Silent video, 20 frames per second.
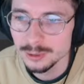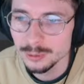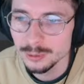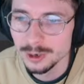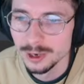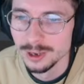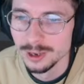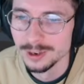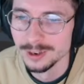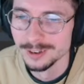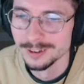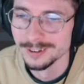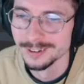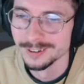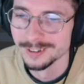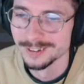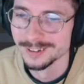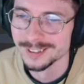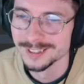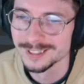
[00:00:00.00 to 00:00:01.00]

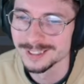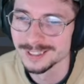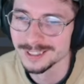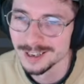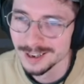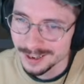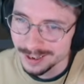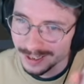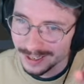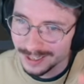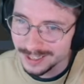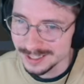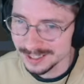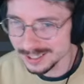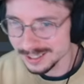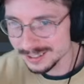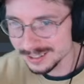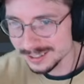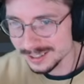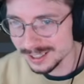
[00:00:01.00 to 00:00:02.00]
Does
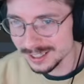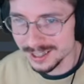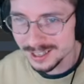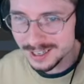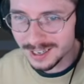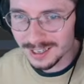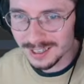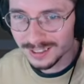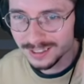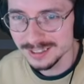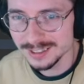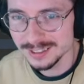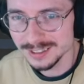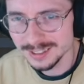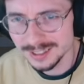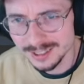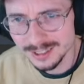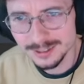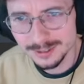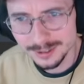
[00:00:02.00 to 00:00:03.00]
that look like that?
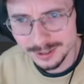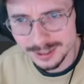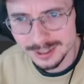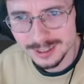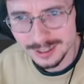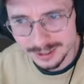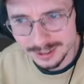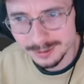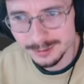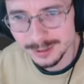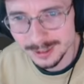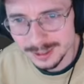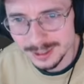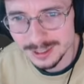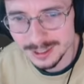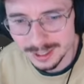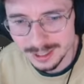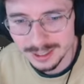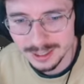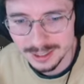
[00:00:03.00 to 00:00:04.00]
Are we
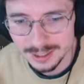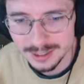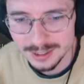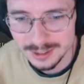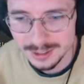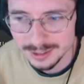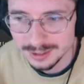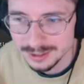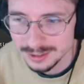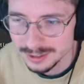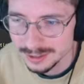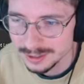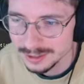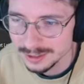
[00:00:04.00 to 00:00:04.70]
thinking it's good?